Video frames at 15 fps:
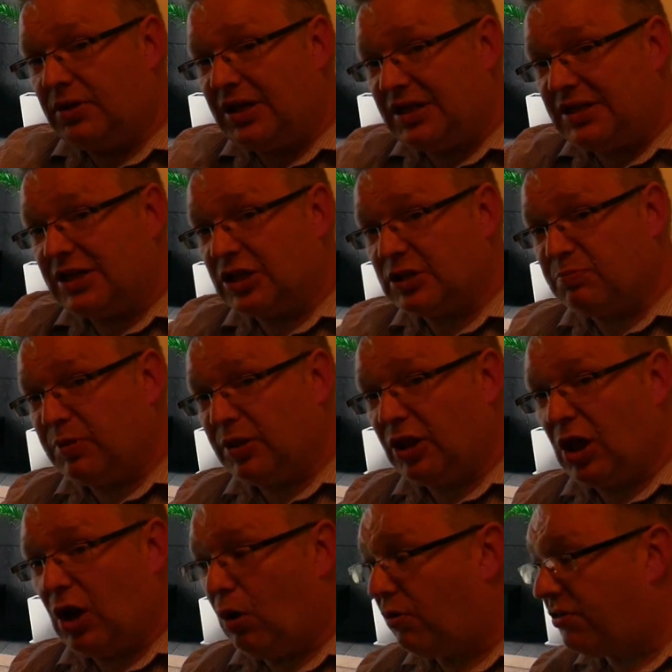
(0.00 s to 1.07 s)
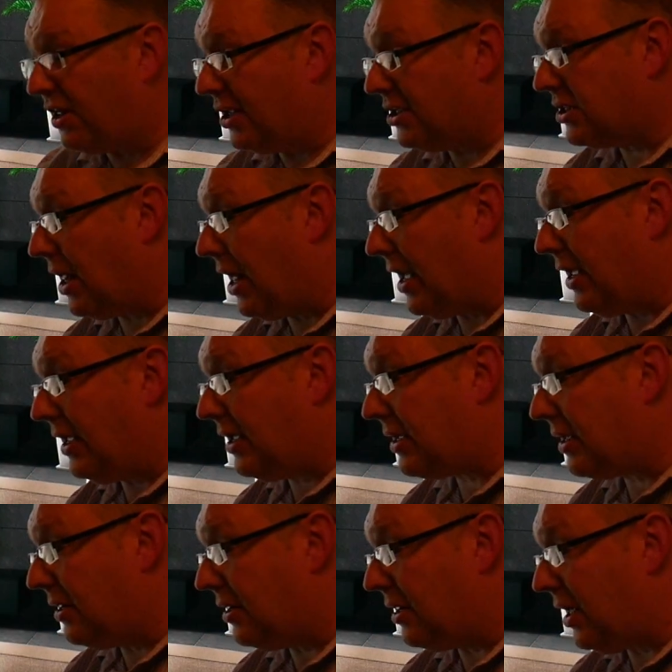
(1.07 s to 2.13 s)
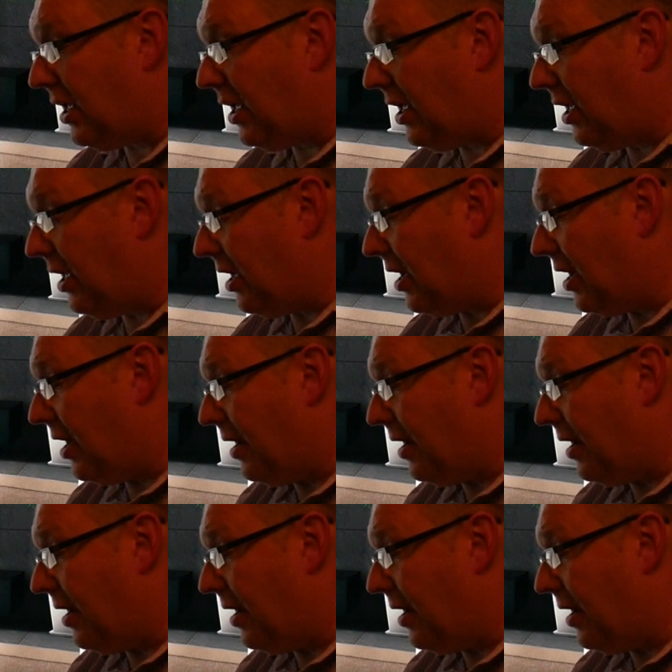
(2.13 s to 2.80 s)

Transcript: details below, things like the